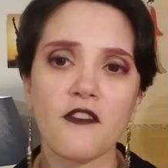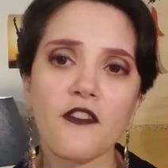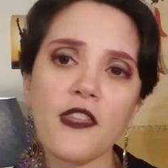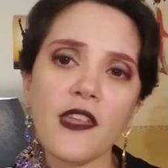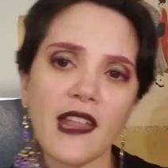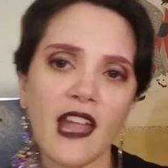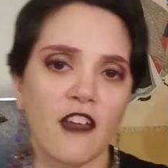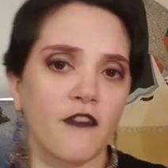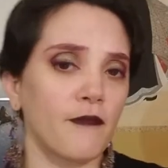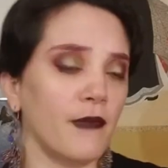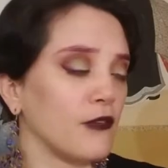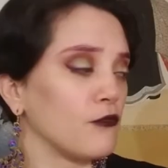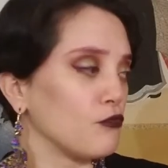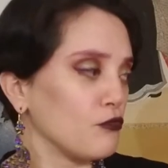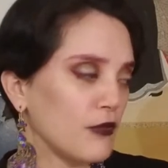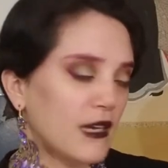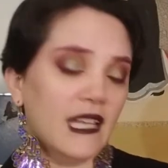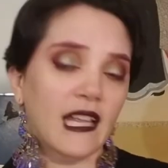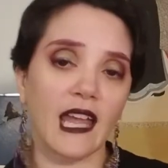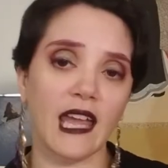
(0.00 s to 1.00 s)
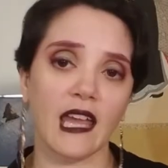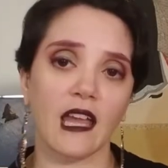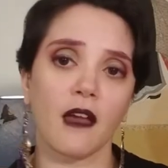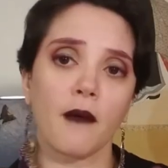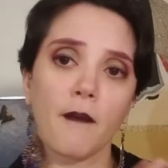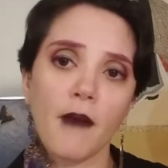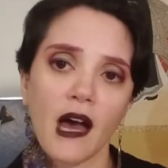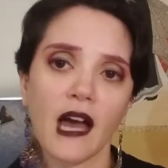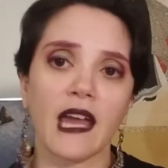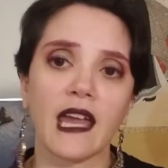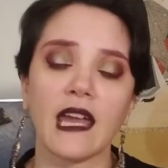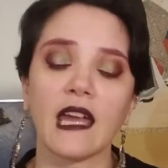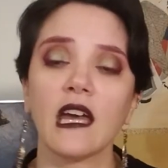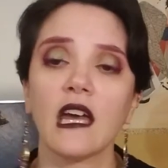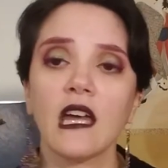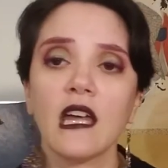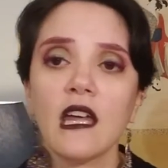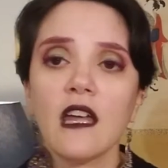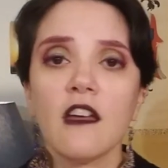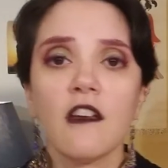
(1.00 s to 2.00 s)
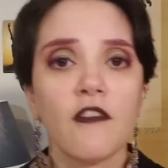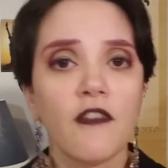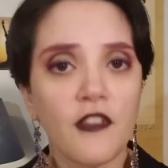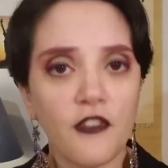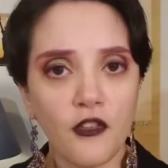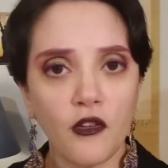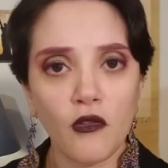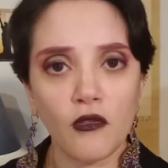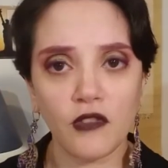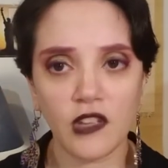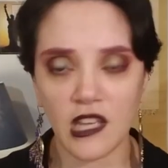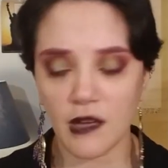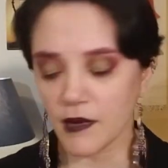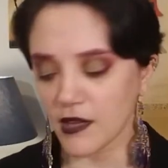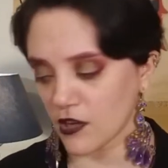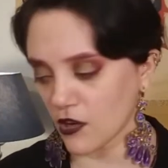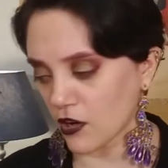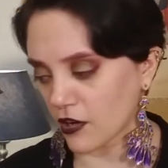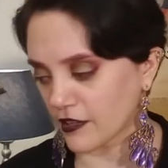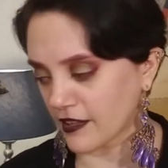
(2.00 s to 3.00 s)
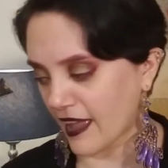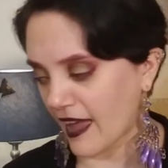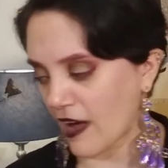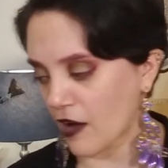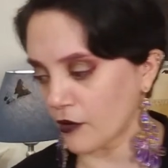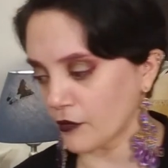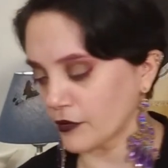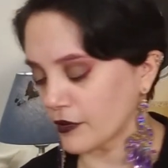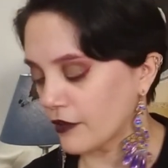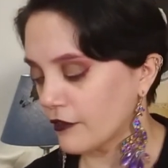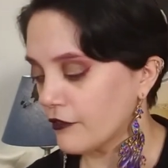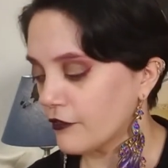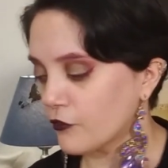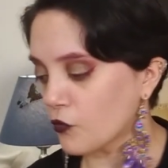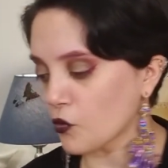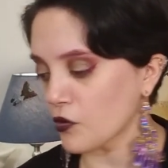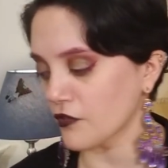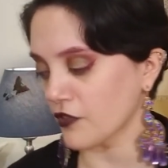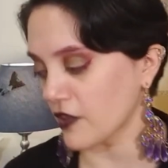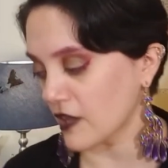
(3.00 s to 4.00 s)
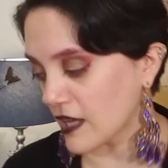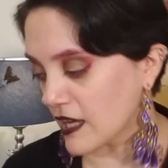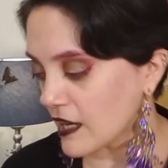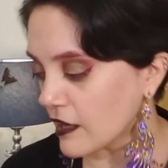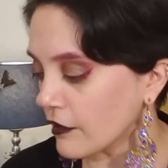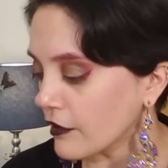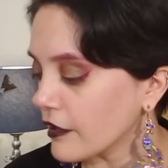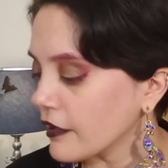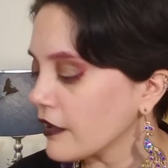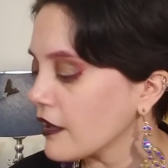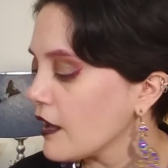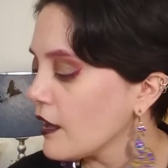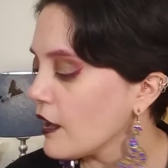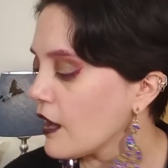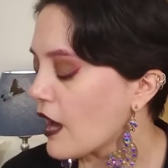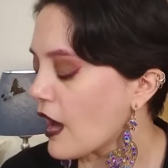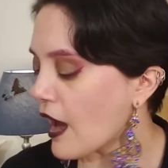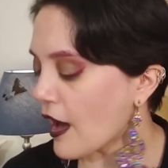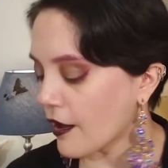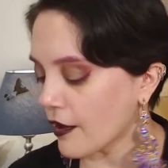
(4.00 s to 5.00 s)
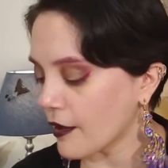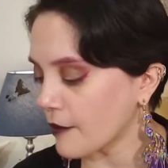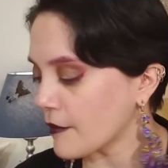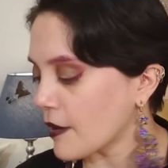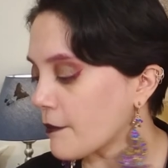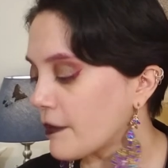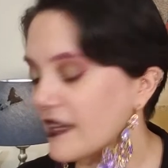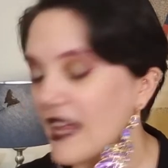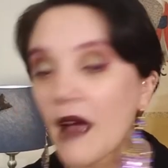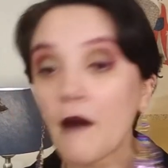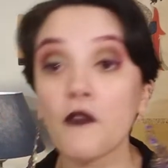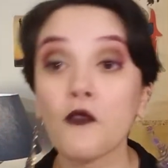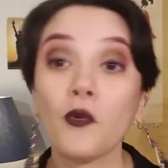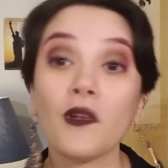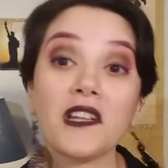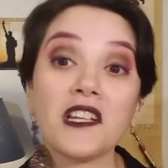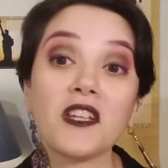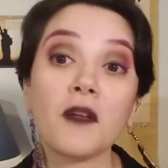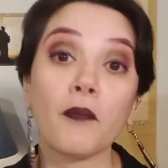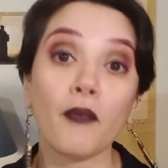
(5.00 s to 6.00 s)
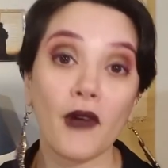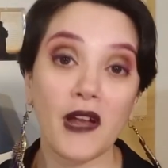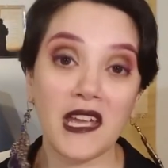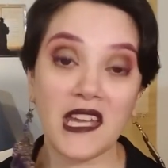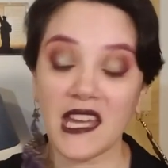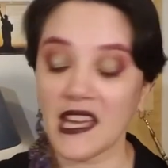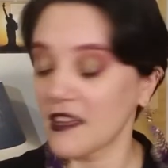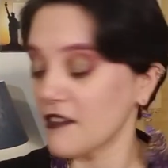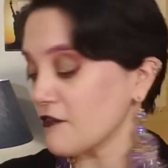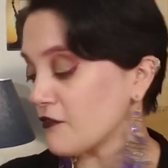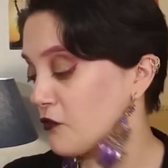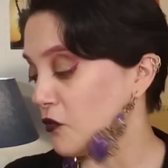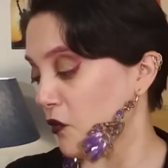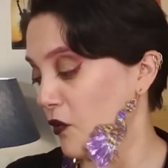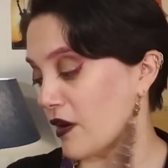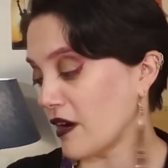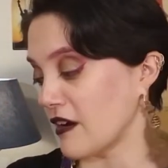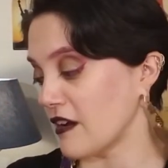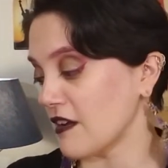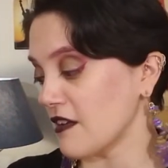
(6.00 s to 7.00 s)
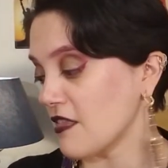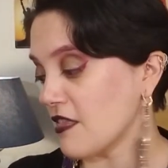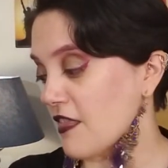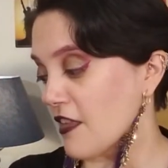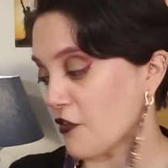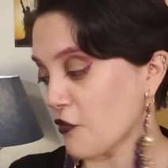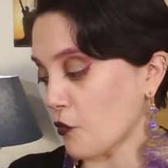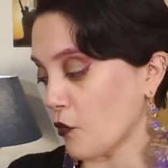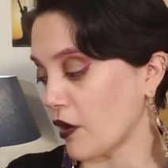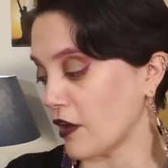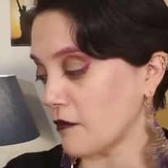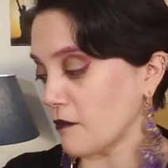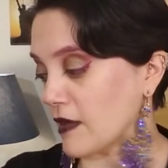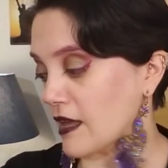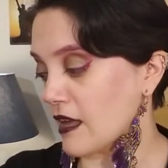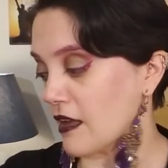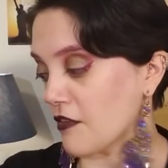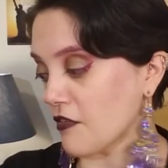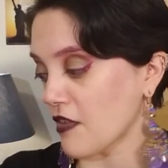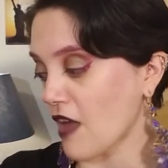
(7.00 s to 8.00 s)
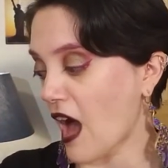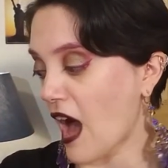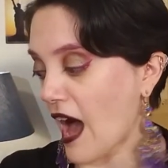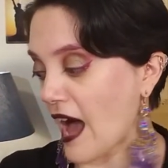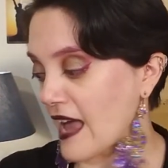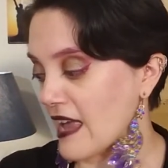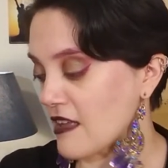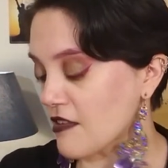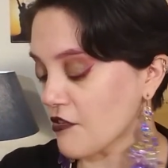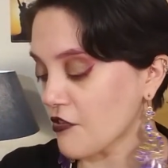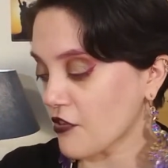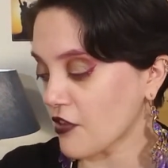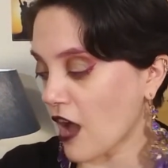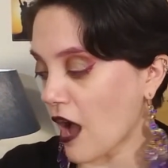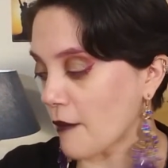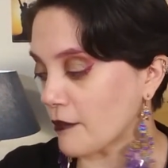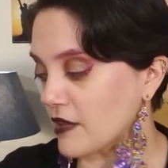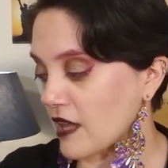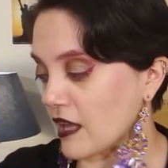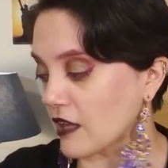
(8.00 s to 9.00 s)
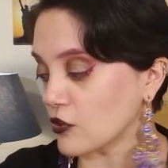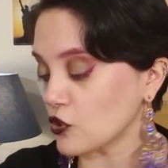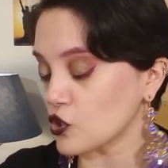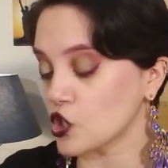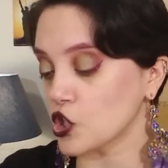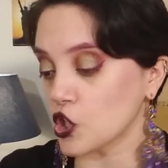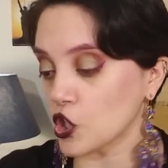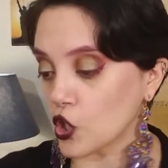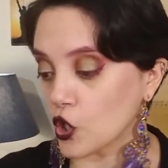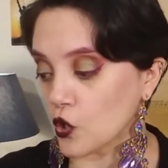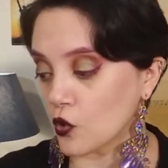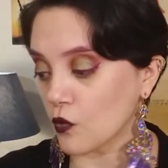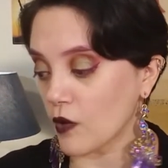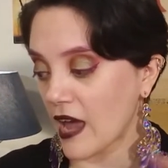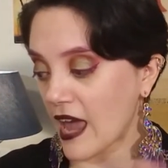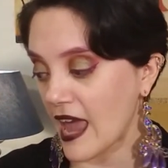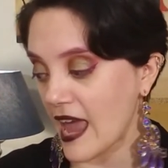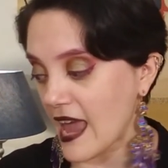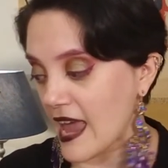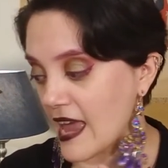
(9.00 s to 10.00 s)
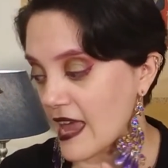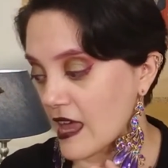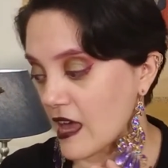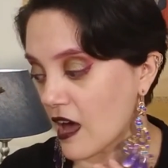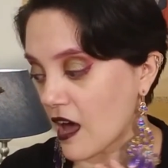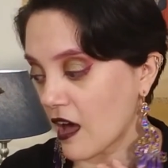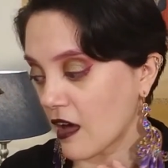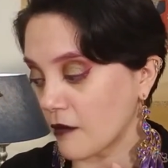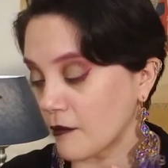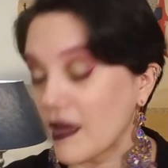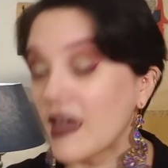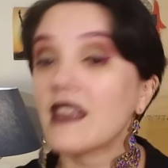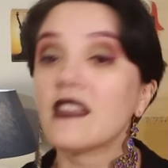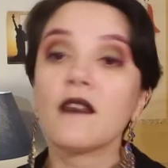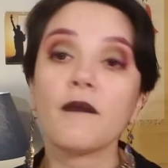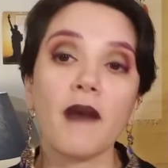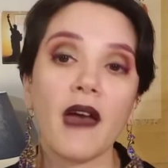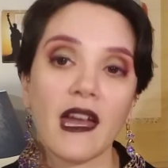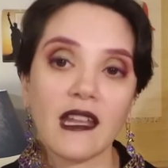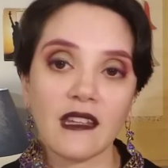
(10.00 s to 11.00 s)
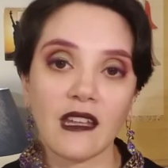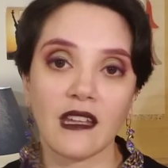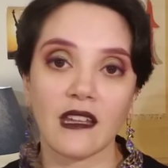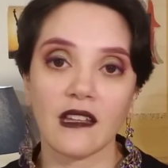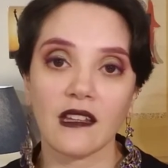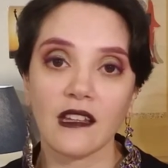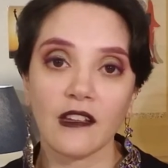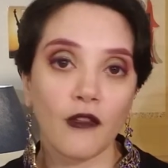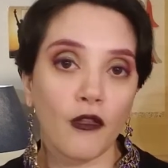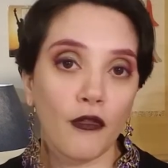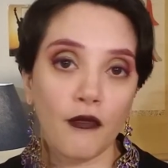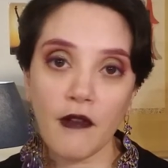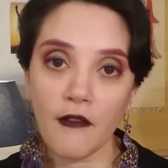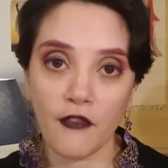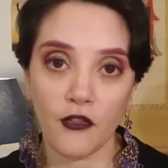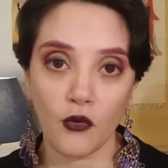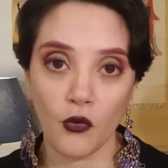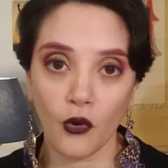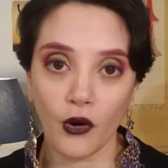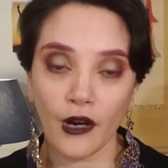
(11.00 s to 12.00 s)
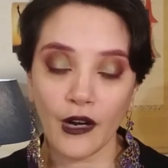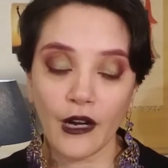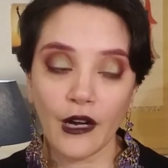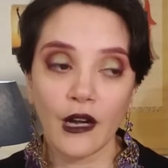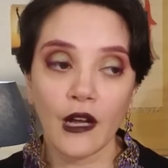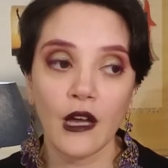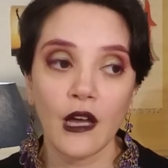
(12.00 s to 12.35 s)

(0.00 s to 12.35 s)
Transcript: that I've been reading my physical TBR down for the year. Um, but I was willing to break it for this one because I stopped into a um, independent little thrift store